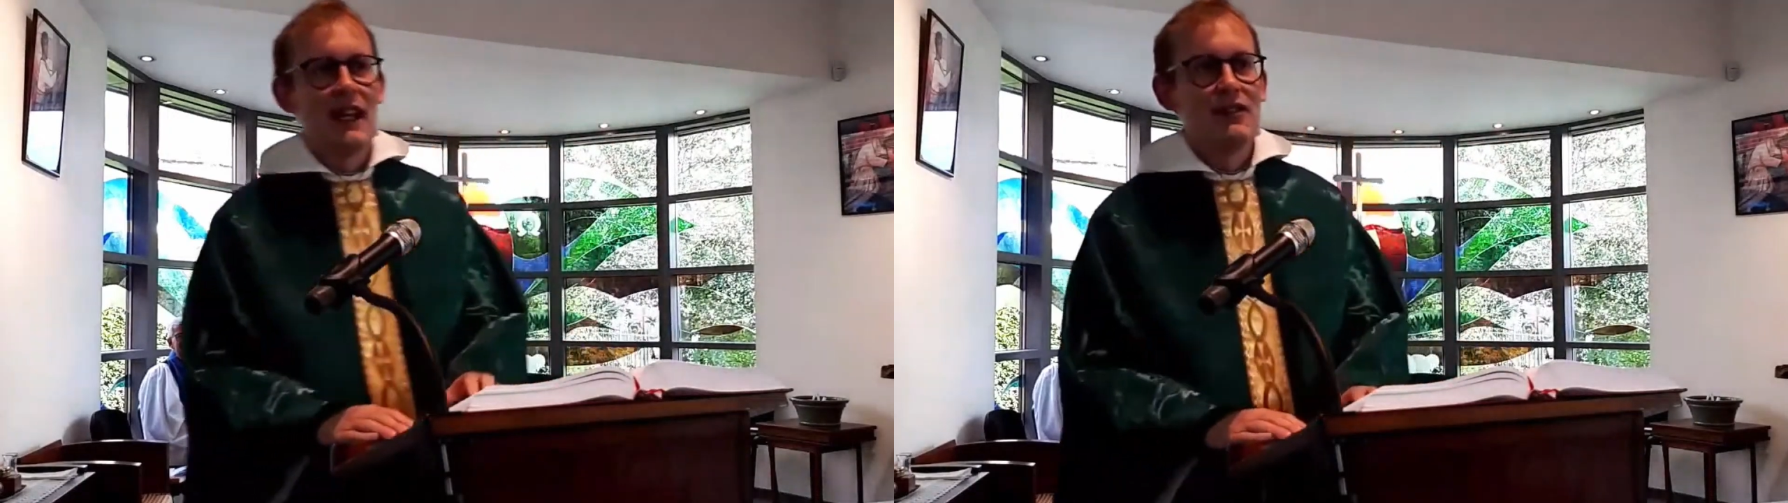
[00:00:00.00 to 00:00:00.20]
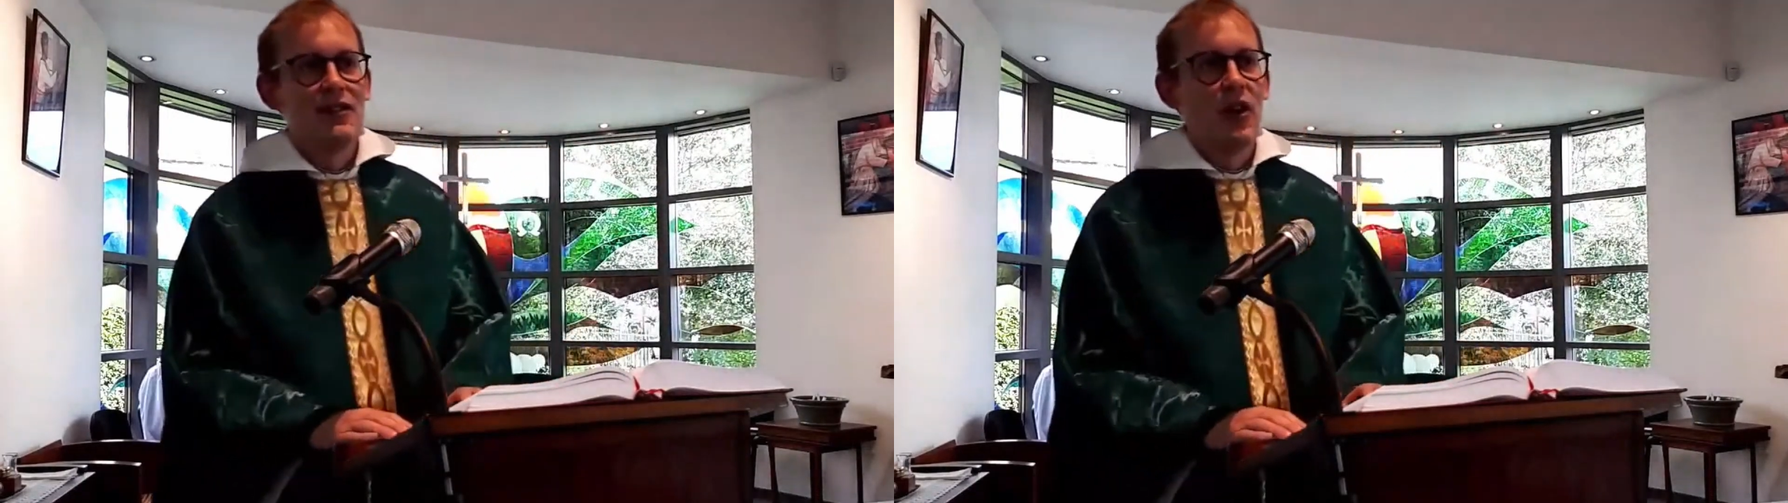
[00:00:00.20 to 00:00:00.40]

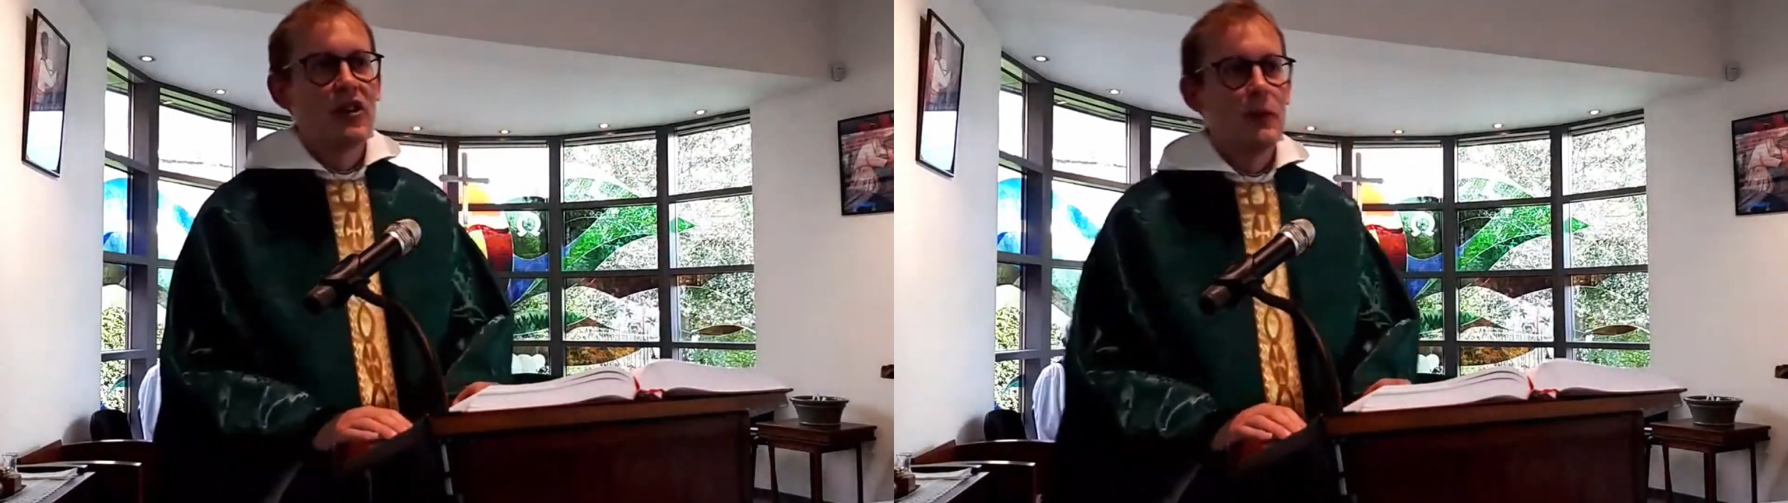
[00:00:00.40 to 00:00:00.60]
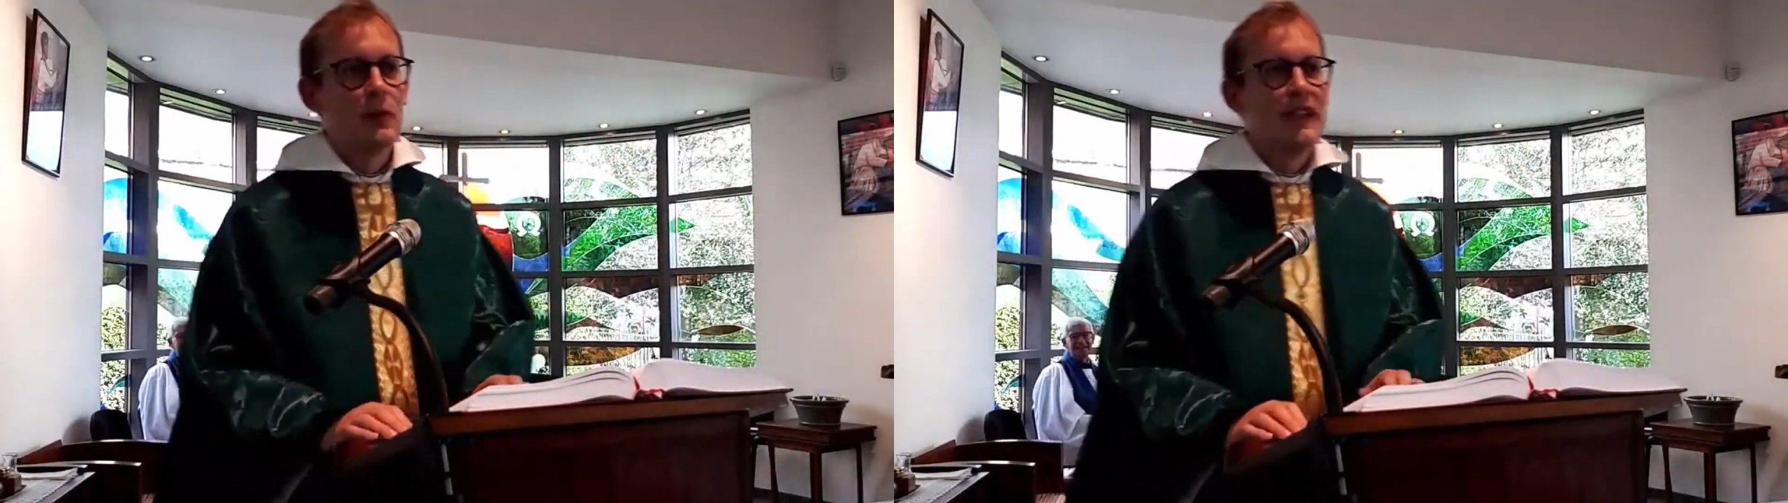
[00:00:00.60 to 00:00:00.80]
today's
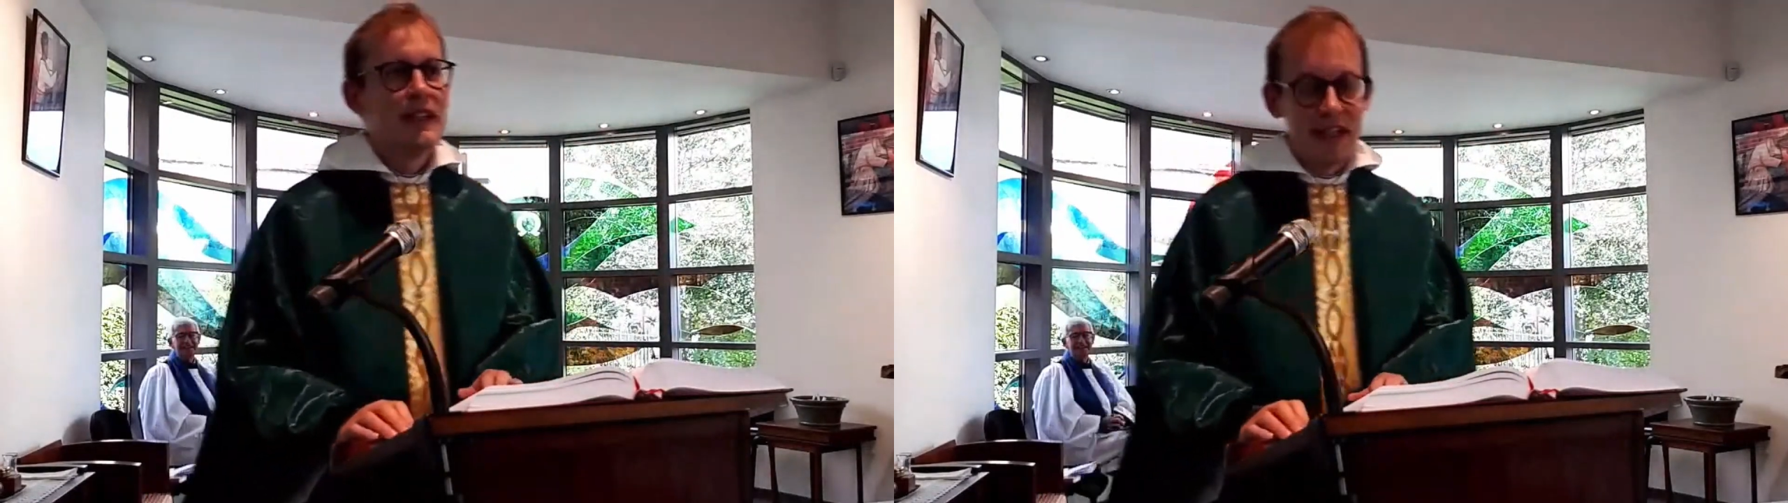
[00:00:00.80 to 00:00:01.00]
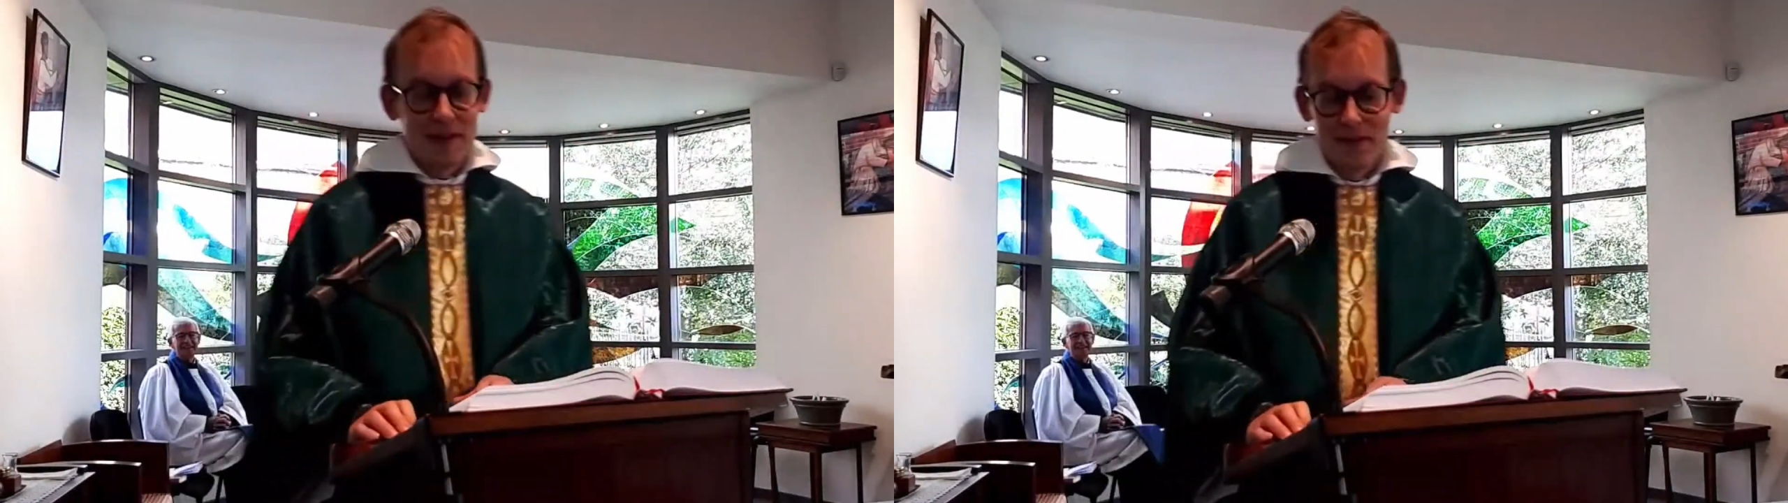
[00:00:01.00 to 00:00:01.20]
gospel
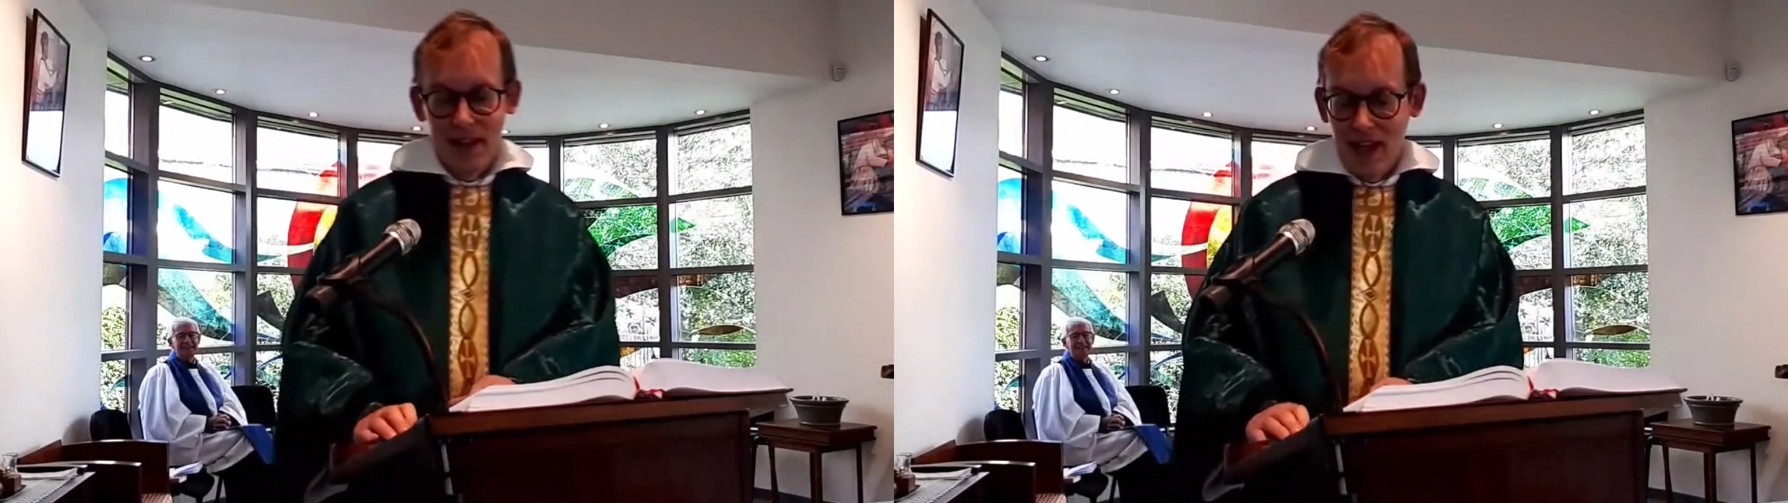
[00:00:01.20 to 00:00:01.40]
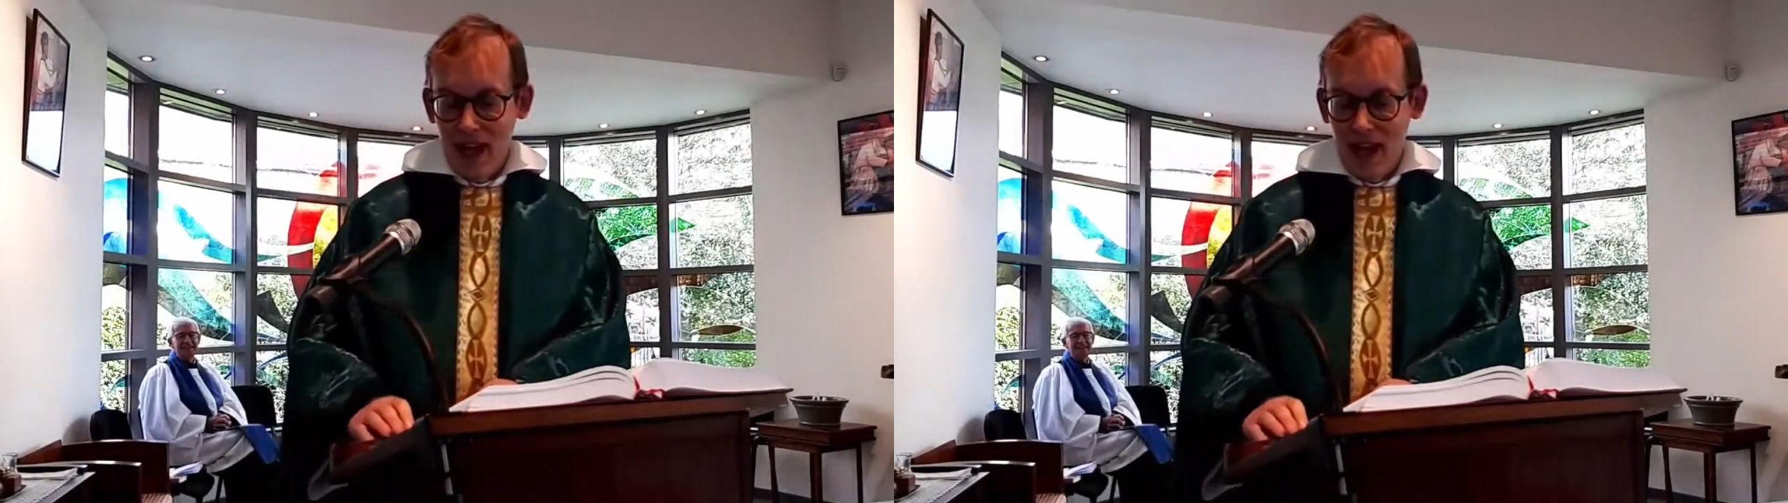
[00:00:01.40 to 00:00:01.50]
reading,